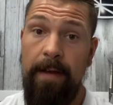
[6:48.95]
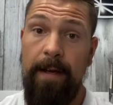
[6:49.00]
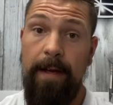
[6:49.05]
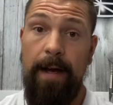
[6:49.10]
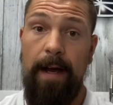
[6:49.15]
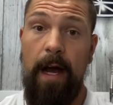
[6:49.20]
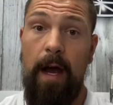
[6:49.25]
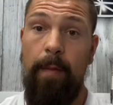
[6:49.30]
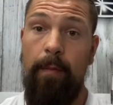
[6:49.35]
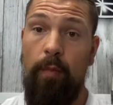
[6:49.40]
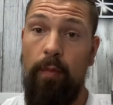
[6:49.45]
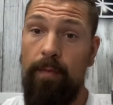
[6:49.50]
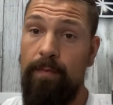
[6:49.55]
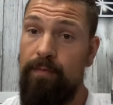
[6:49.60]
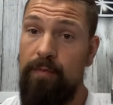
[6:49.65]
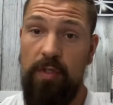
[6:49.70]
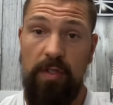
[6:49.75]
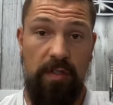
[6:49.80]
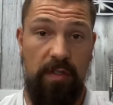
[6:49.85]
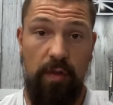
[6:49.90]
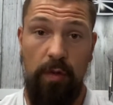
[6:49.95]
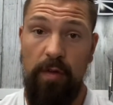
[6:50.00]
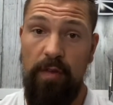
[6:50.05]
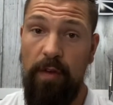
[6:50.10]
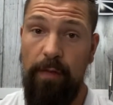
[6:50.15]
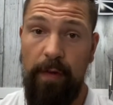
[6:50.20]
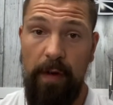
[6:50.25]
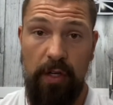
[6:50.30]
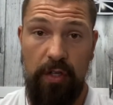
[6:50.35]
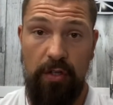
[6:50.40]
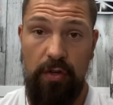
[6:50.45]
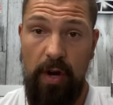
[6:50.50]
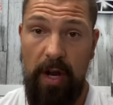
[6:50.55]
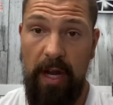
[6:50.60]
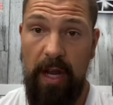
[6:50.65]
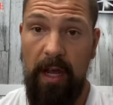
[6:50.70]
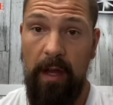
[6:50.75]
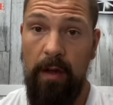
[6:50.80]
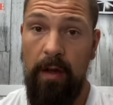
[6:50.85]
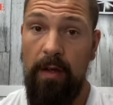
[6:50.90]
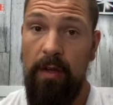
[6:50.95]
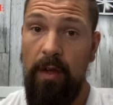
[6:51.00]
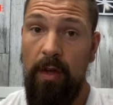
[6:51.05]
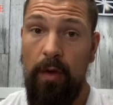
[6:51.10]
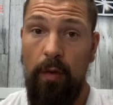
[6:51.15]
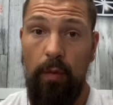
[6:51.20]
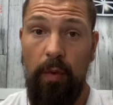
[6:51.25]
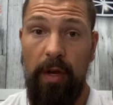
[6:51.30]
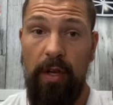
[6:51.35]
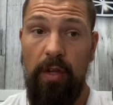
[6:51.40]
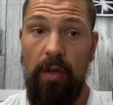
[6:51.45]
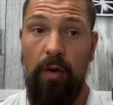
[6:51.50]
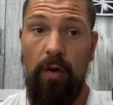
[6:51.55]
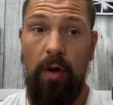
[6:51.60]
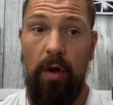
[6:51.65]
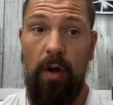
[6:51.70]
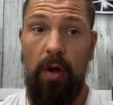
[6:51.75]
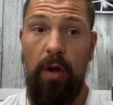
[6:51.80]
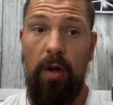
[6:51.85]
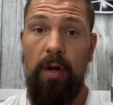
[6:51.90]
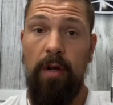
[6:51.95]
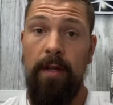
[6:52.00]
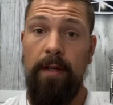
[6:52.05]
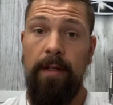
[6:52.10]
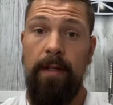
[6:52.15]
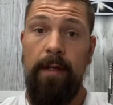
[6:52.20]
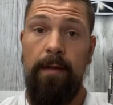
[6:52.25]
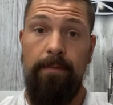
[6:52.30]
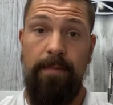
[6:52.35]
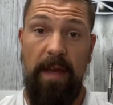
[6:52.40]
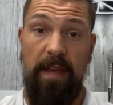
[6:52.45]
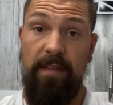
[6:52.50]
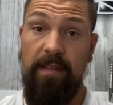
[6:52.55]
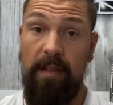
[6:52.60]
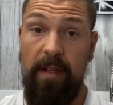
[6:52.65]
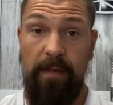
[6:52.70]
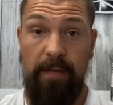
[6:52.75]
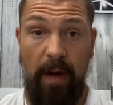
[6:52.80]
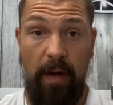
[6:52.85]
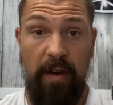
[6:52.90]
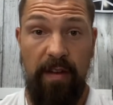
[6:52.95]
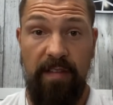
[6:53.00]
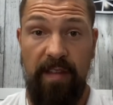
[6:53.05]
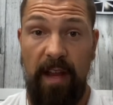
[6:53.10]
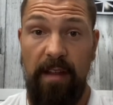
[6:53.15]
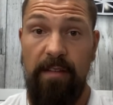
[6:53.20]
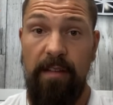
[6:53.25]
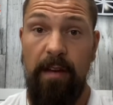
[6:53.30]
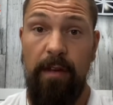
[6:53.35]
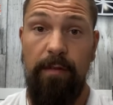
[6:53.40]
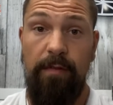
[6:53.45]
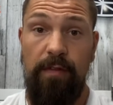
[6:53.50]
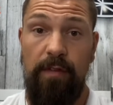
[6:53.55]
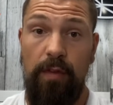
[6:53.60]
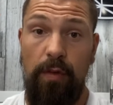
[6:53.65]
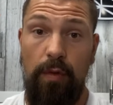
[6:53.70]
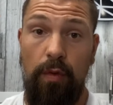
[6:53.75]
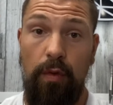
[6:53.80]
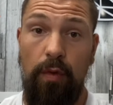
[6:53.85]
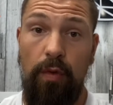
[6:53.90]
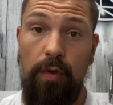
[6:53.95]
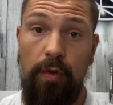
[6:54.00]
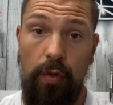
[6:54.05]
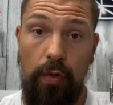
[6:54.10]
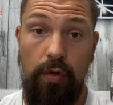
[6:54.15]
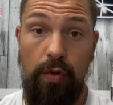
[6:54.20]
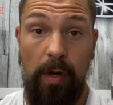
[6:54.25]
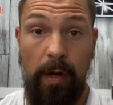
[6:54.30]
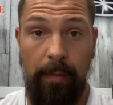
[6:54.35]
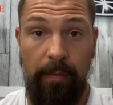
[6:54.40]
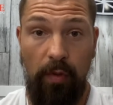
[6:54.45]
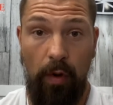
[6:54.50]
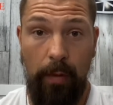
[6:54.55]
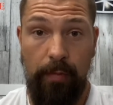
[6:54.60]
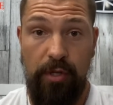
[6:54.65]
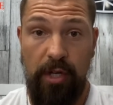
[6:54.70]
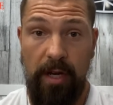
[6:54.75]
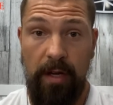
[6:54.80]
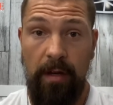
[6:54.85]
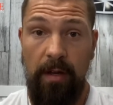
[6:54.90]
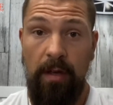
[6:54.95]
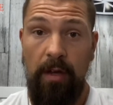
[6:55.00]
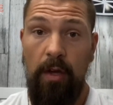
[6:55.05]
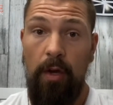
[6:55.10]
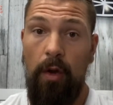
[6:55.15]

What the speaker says: As soon as you finish training, when you're basically very sensitive to nutrient absorption,